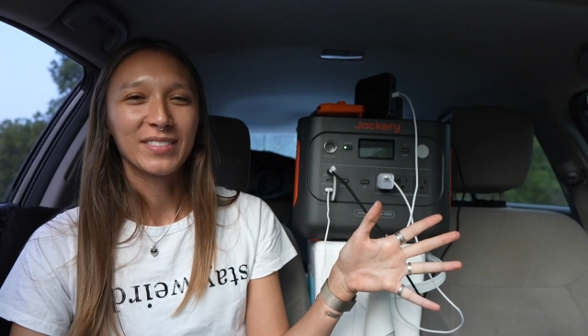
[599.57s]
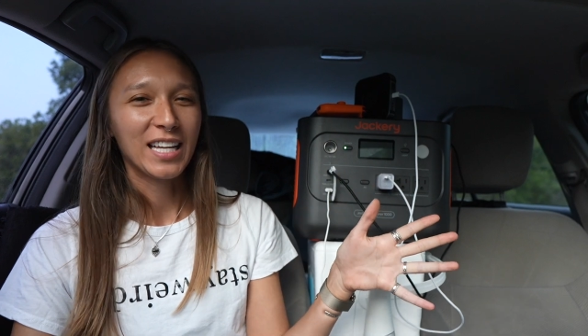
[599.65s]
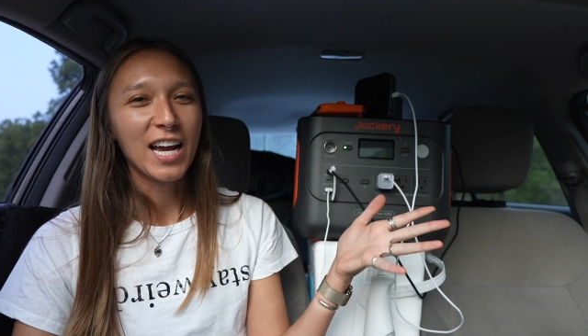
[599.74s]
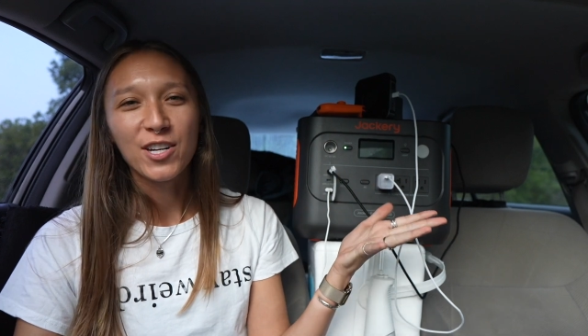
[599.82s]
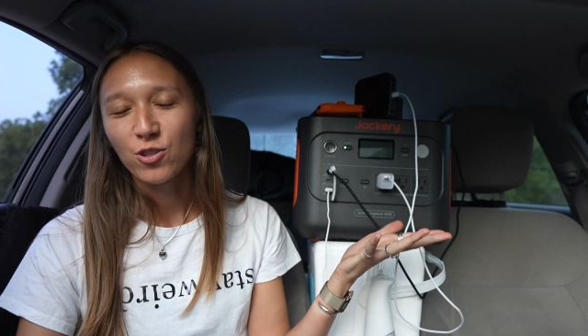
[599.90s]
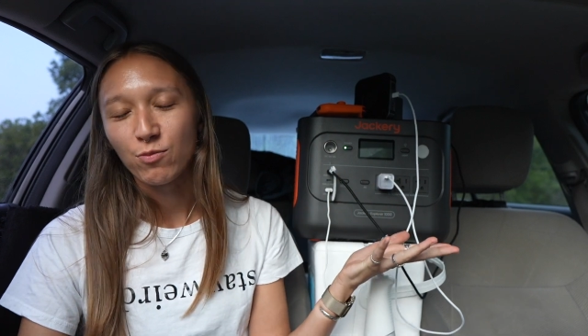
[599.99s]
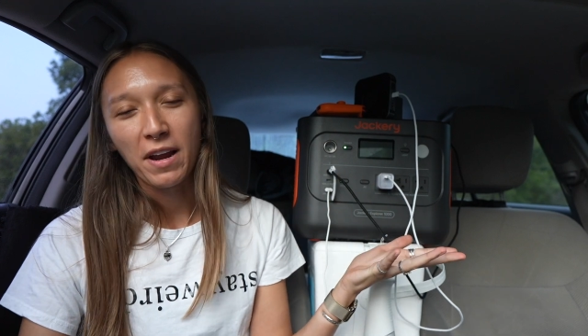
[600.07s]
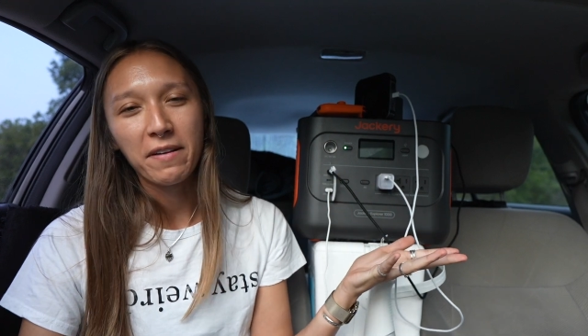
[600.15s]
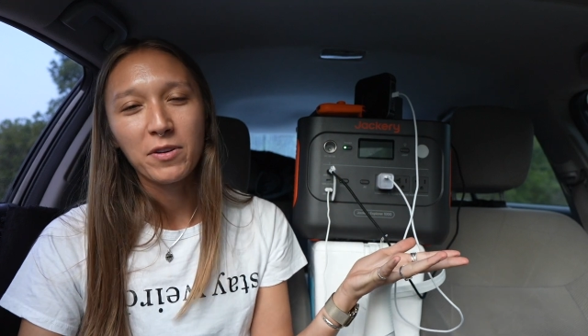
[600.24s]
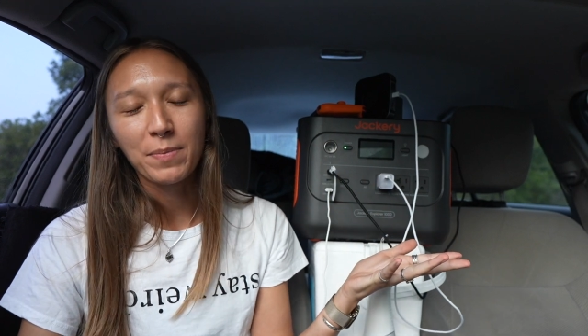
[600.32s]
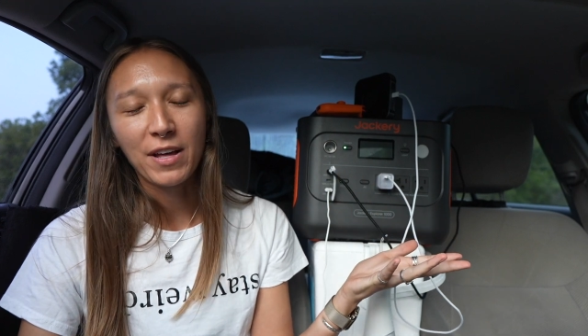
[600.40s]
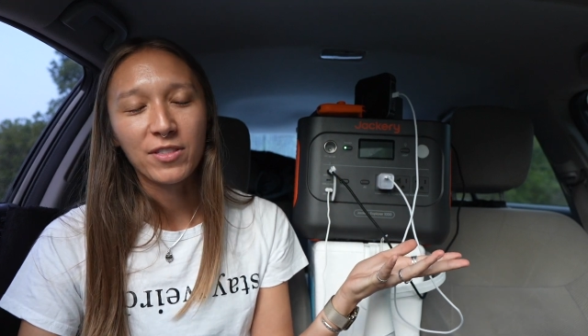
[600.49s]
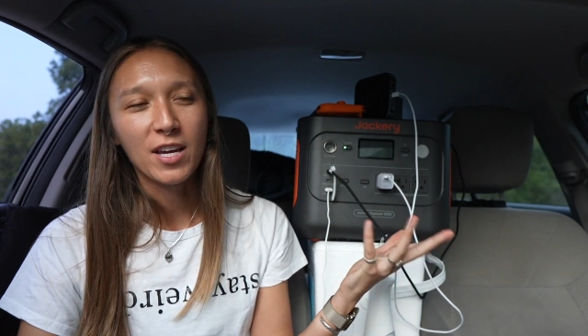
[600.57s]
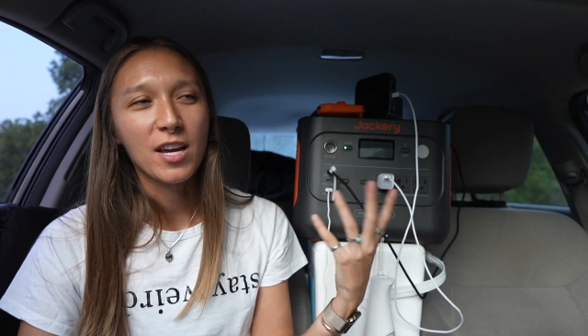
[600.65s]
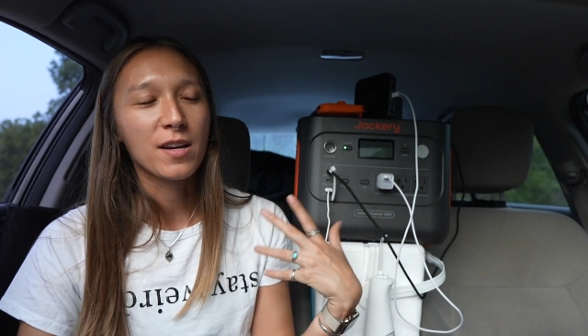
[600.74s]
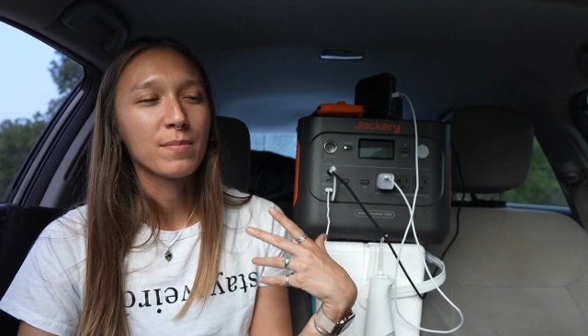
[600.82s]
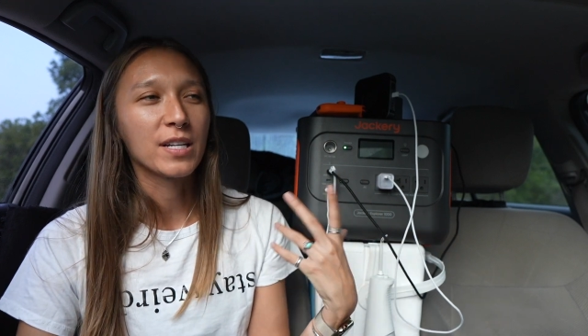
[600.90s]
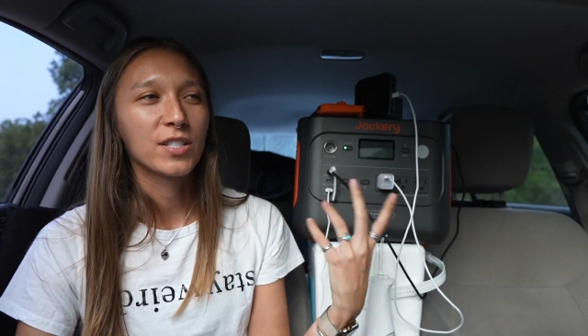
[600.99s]
I just raved about
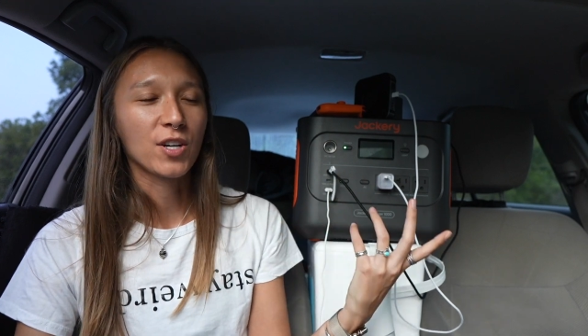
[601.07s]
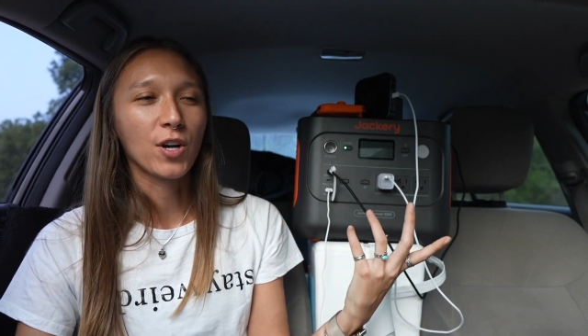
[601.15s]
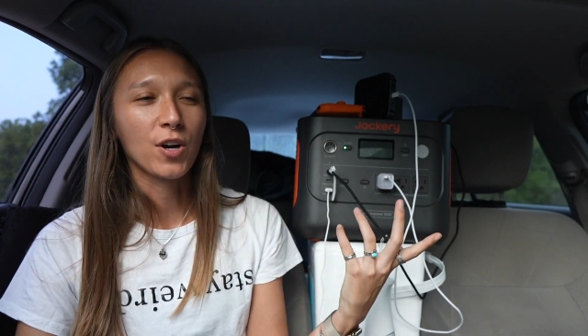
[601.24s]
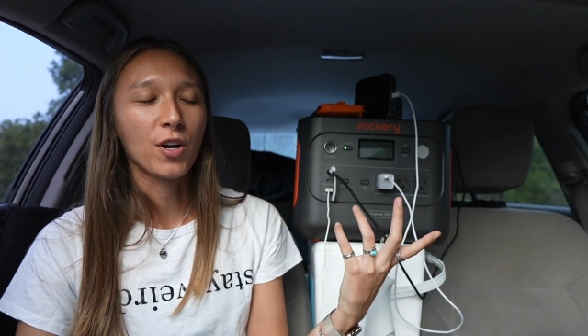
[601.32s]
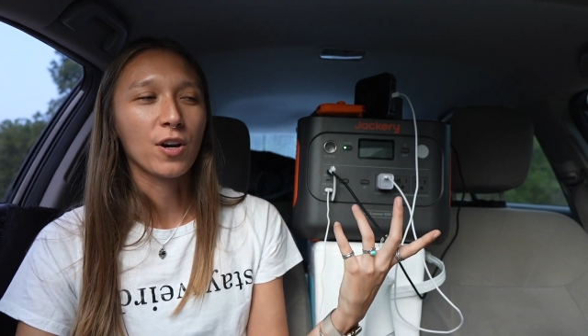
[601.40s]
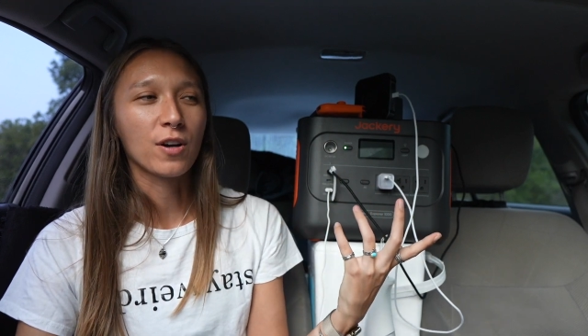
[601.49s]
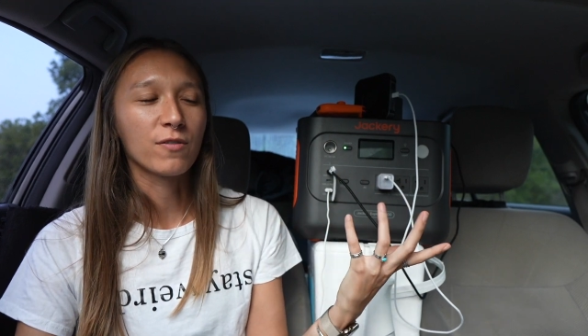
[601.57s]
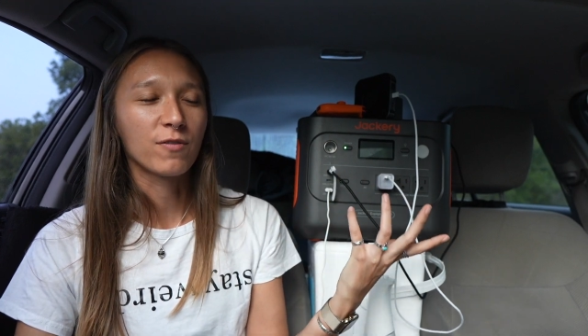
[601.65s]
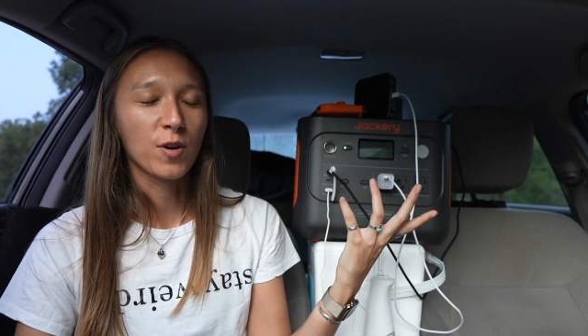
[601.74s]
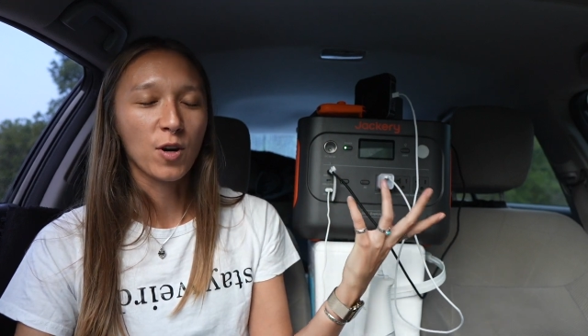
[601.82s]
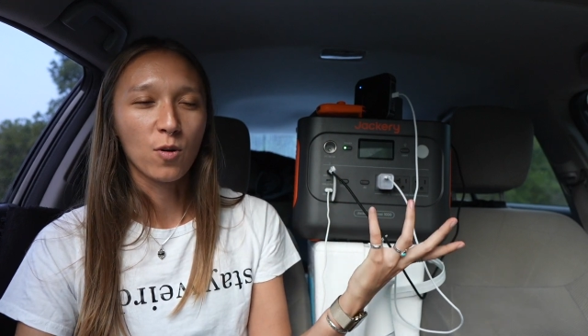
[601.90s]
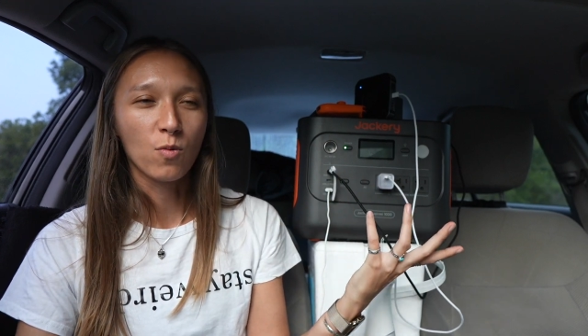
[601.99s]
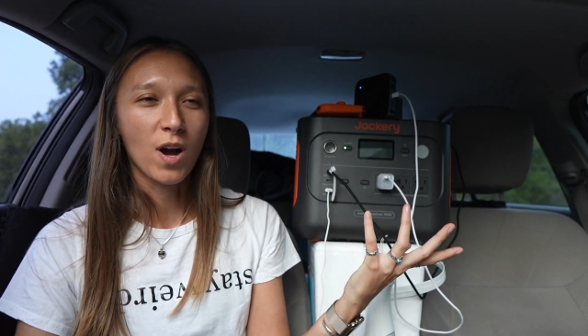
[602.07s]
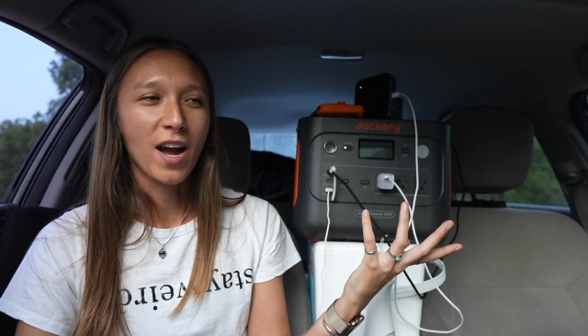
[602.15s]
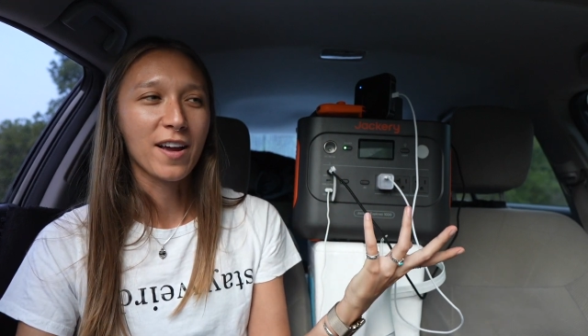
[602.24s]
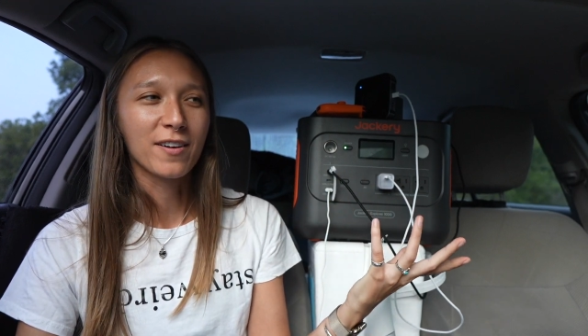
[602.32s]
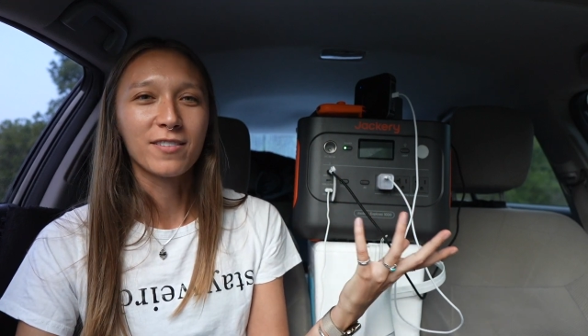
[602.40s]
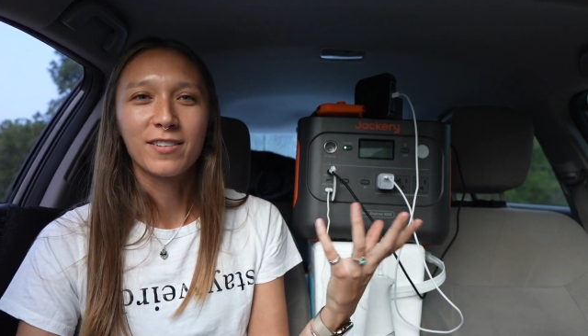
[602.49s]
them to her for a
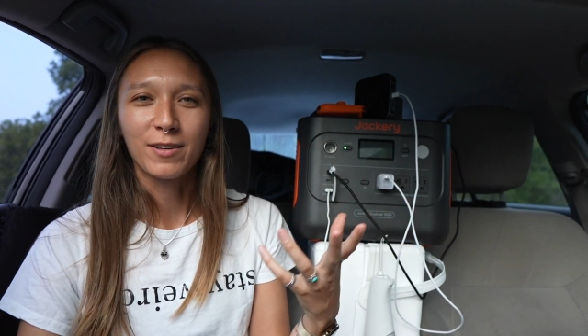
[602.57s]
while,